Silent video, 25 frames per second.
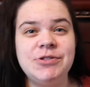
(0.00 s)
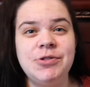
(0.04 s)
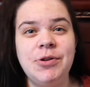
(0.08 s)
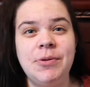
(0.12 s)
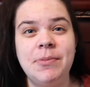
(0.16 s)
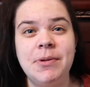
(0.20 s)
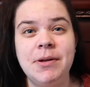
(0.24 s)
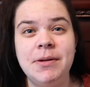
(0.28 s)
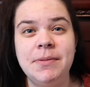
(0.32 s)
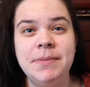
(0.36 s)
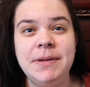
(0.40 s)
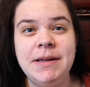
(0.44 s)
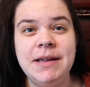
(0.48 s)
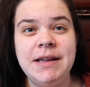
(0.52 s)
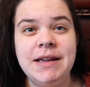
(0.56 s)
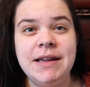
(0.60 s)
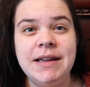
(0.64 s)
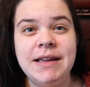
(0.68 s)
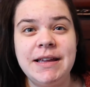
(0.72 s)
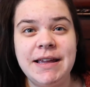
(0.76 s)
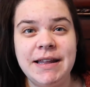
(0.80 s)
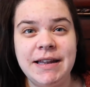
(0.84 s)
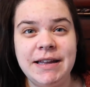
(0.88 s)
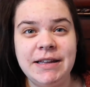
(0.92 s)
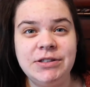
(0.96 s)
So I'm gonna
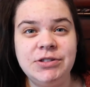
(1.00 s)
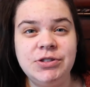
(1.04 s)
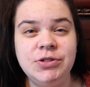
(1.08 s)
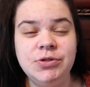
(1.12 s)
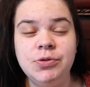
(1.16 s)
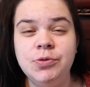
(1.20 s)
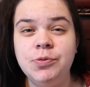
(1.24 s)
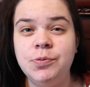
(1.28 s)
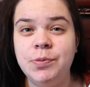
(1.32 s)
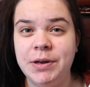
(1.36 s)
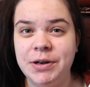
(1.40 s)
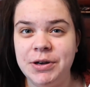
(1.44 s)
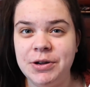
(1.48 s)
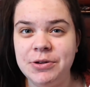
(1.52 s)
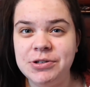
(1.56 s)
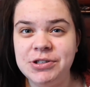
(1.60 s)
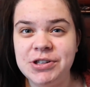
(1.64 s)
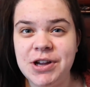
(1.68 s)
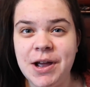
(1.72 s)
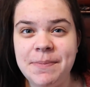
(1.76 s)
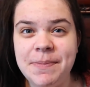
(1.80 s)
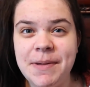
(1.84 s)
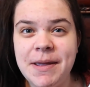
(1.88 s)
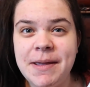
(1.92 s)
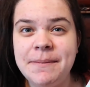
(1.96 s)
be getting to Window
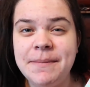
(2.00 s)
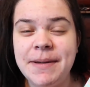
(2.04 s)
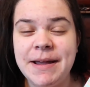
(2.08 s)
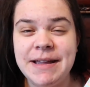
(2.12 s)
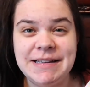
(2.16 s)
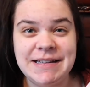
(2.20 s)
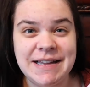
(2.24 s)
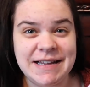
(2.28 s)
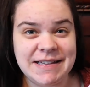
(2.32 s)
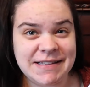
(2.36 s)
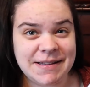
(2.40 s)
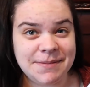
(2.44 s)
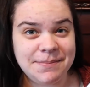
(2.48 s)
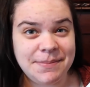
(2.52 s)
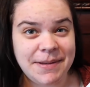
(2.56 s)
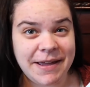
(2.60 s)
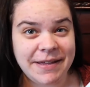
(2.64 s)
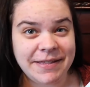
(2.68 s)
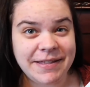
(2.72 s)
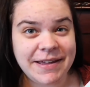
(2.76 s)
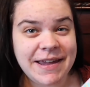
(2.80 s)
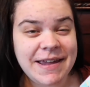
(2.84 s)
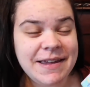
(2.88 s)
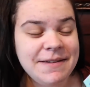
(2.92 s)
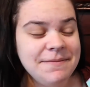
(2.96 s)
Shopping by Tessa
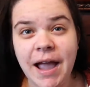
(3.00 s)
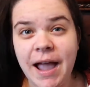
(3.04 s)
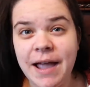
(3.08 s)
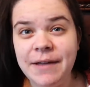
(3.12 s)
Bailey.